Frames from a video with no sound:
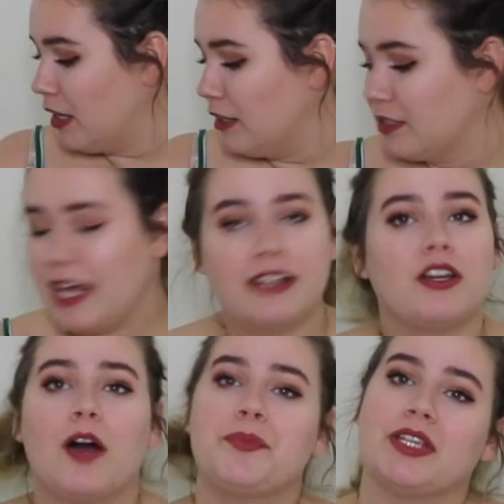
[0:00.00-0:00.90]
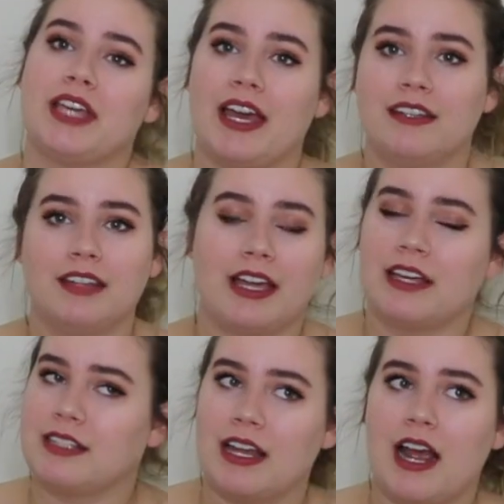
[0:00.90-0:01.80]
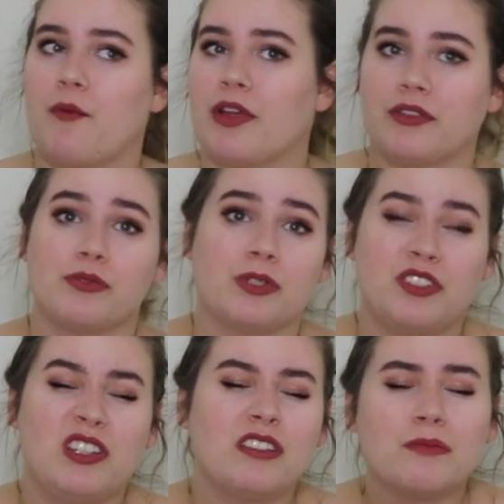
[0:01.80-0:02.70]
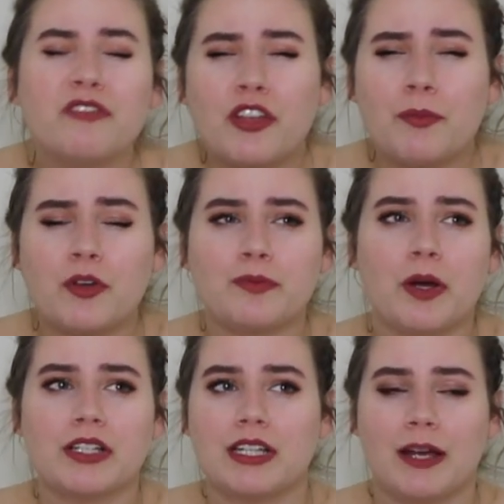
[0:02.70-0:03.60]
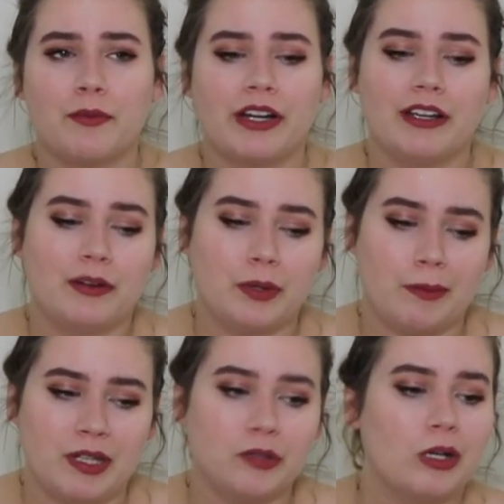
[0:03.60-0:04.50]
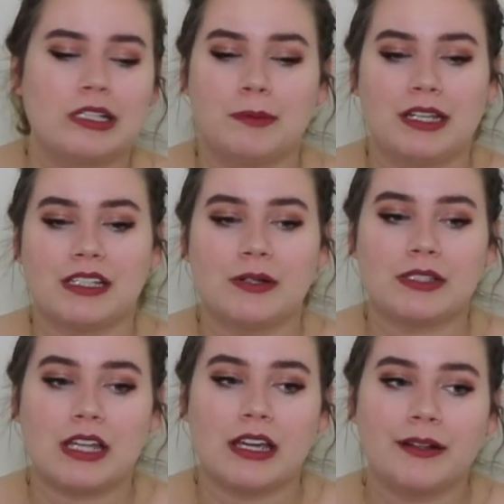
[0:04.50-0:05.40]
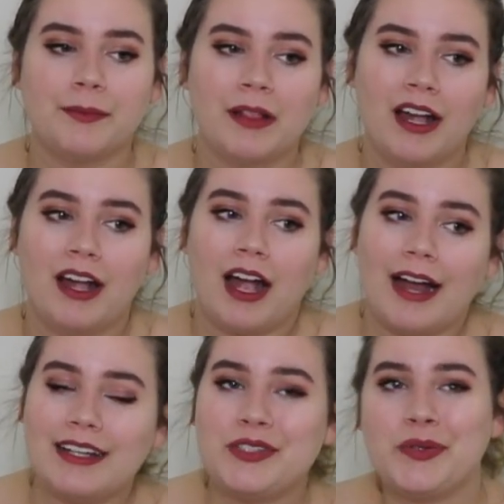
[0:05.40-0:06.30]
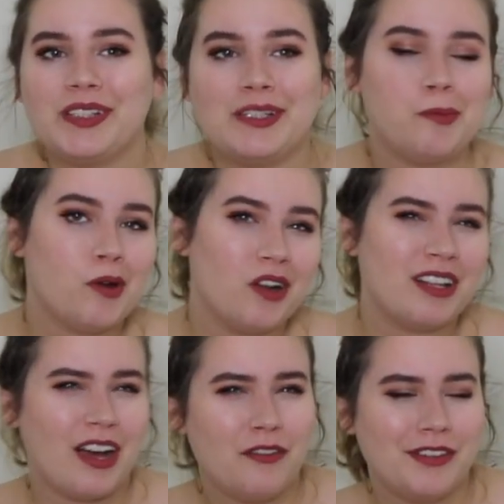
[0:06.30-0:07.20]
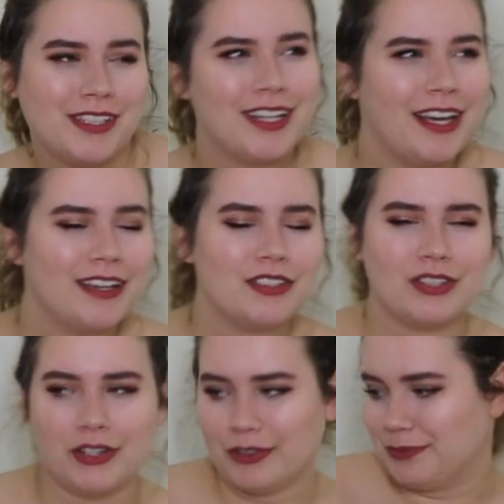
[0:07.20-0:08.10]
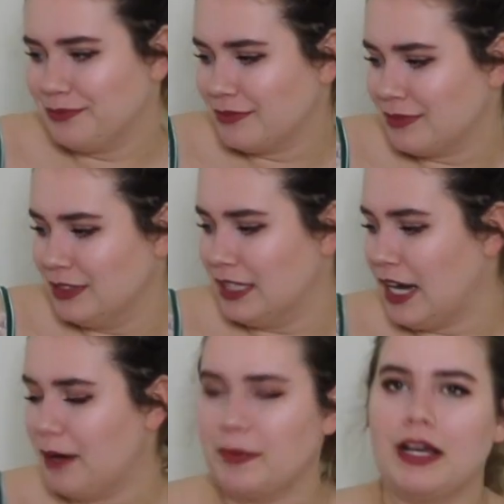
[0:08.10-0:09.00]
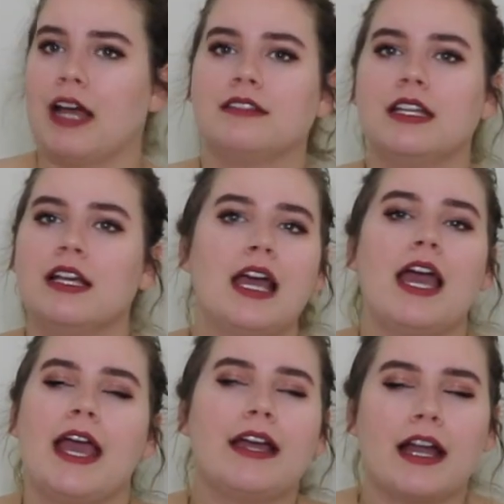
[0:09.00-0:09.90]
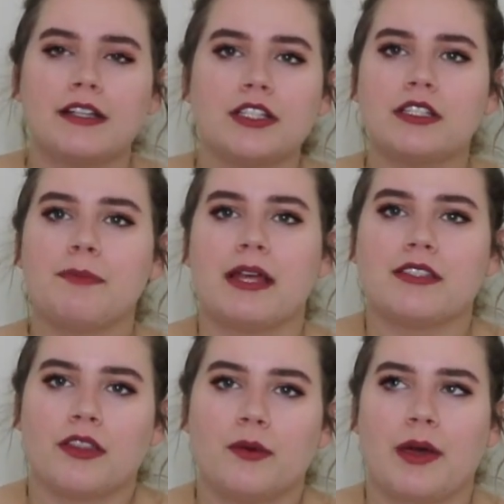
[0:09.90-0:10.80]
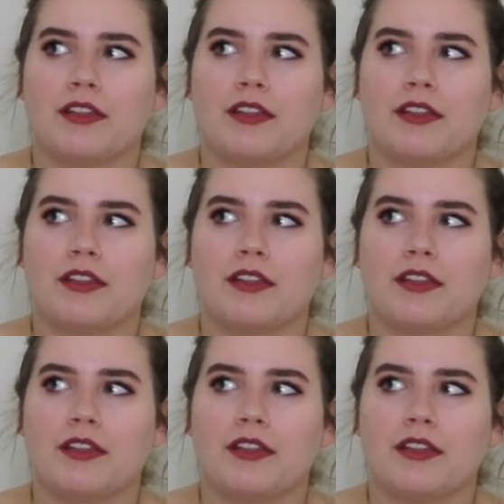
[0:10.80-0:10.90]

Tank tops, again, like I said, I wear those with jeans for the most part. Today I'm wearing it with my shorts because I was like, I need to at least put on an outfit today. So yeah, but I, it kind of just depends on the weather.